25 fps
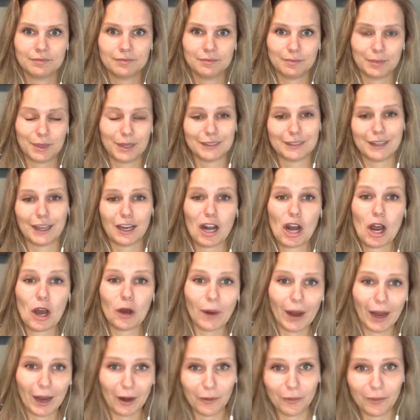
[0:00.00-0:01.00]
because I know
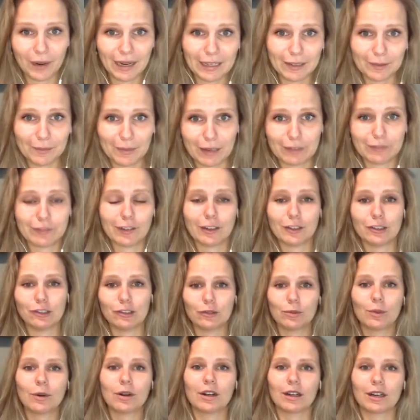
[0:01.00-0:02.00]
how well my
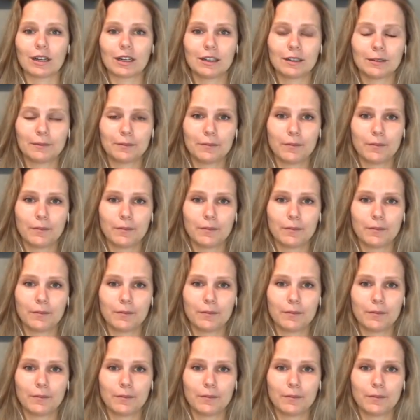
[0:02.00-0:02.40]
funnels work.